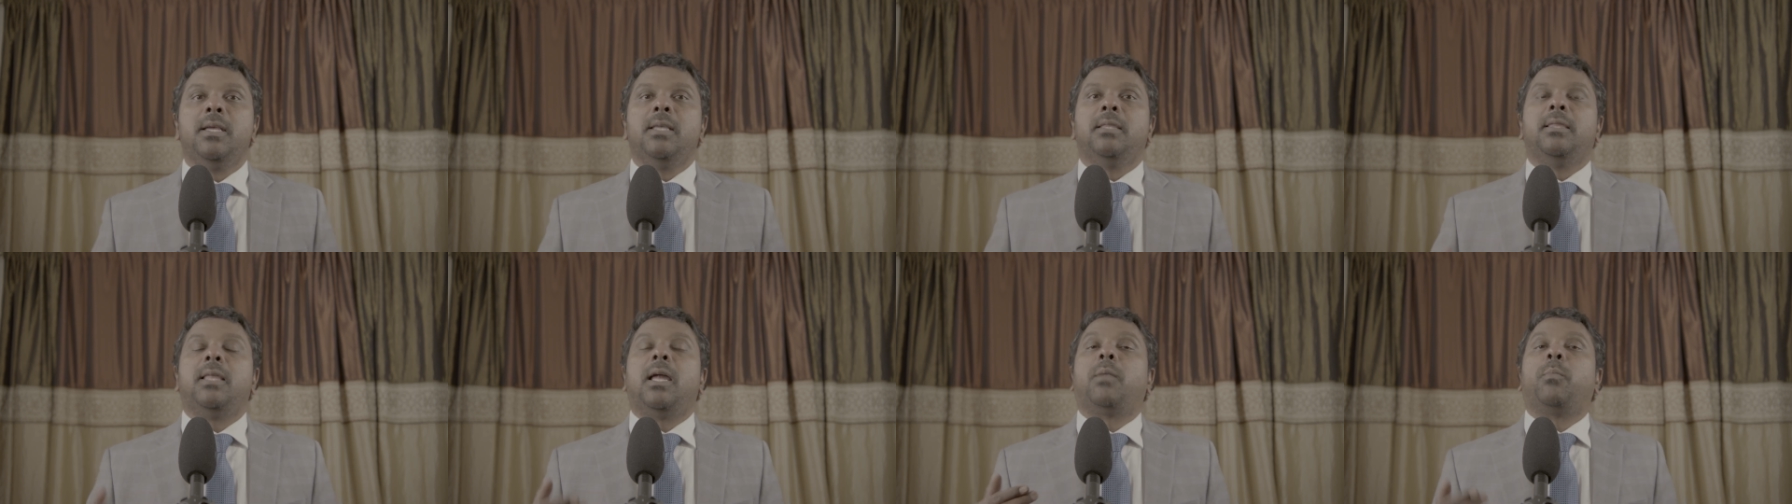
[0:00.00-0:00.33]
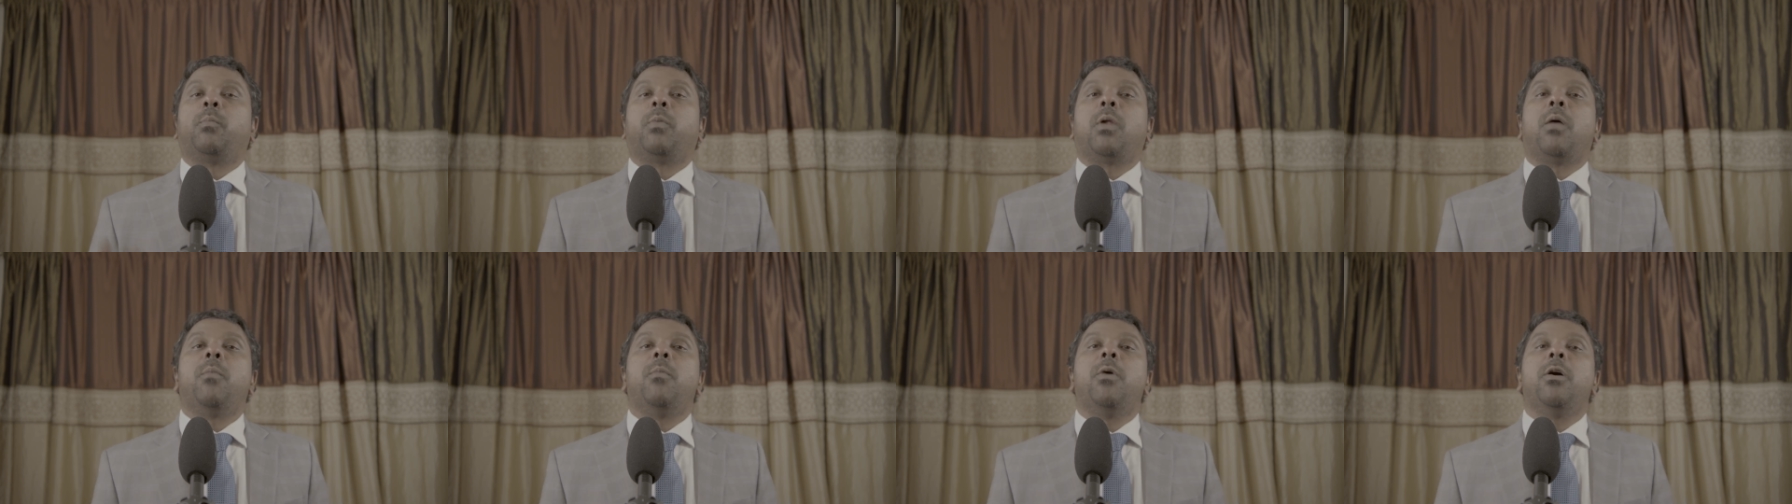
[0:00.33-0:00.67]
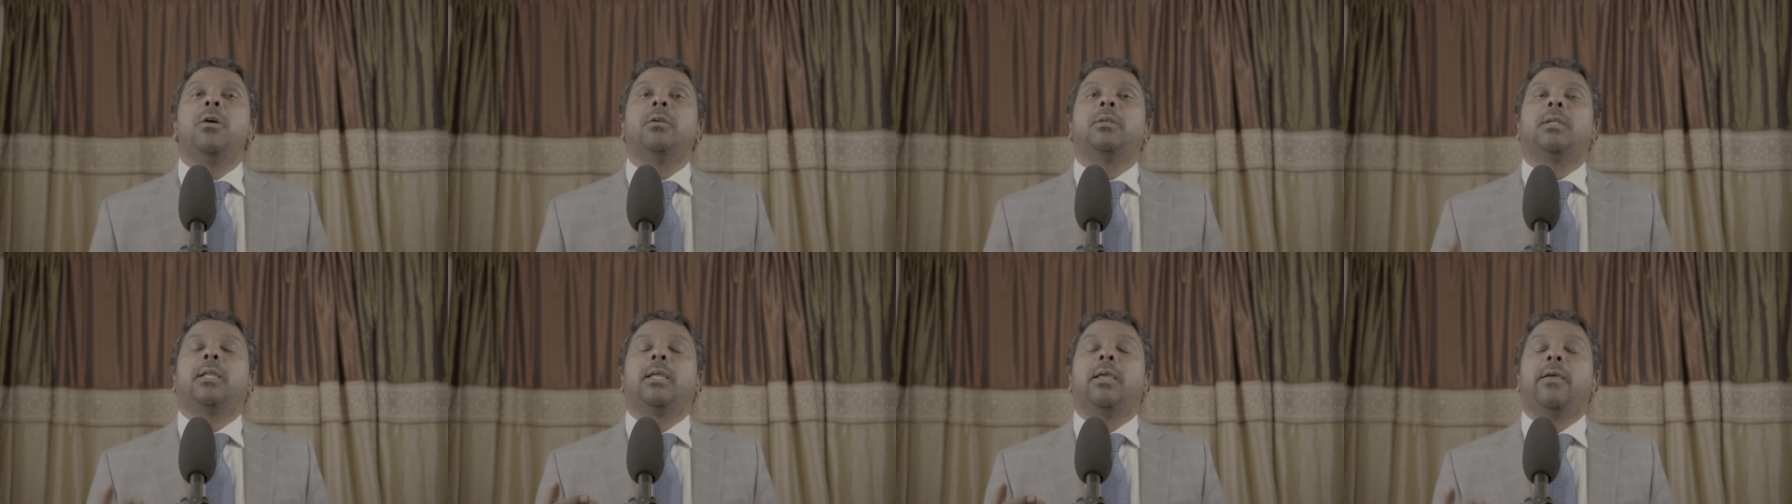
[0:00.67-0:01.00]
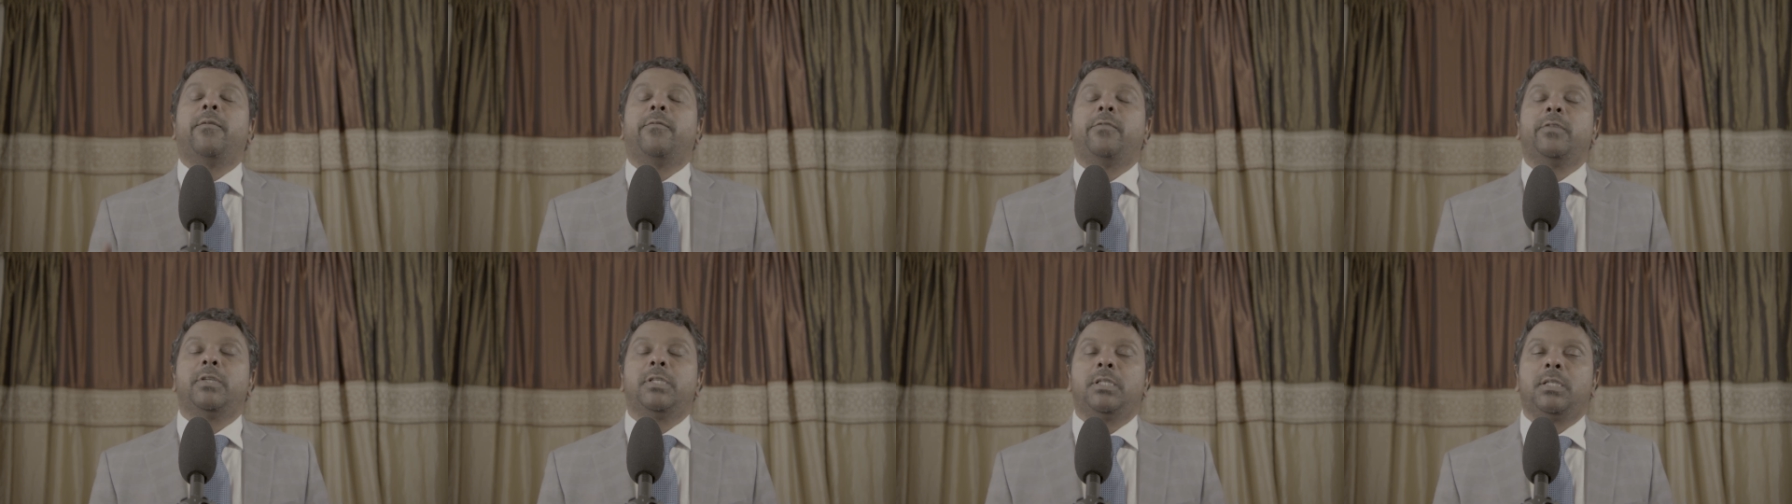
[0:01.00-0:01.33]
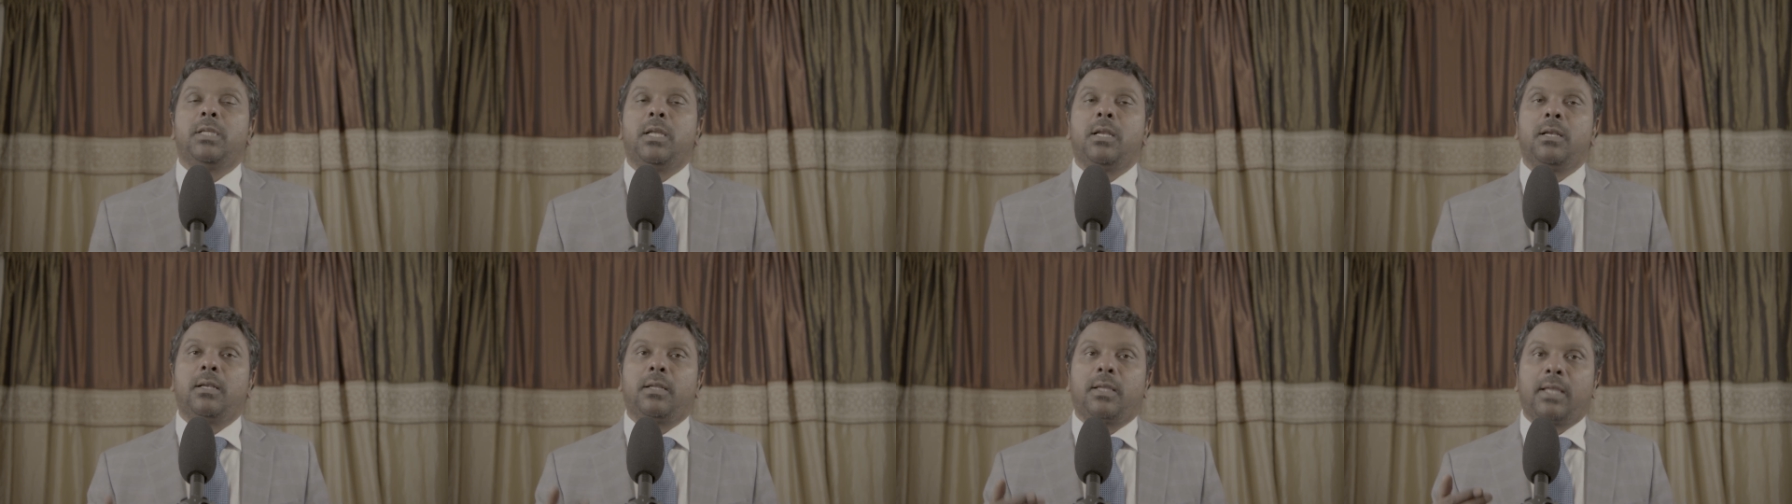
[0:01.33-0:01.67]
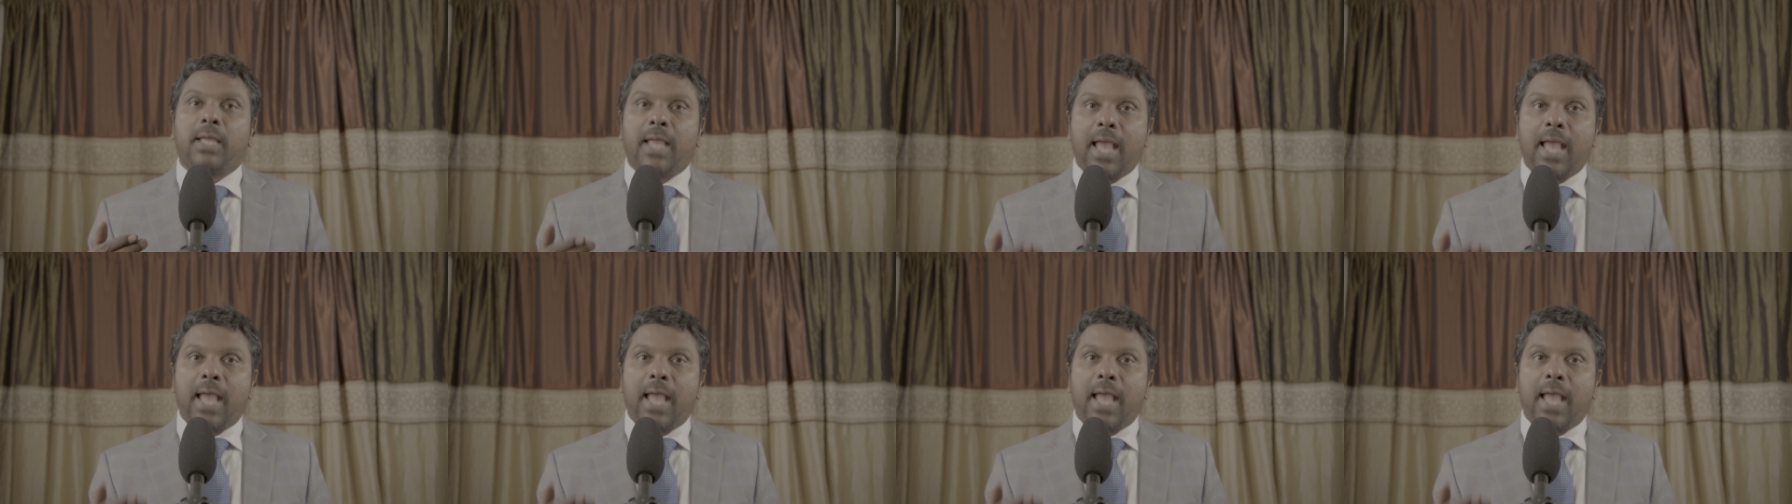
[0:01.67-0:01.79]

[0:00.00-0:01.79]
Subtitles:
that promote efficient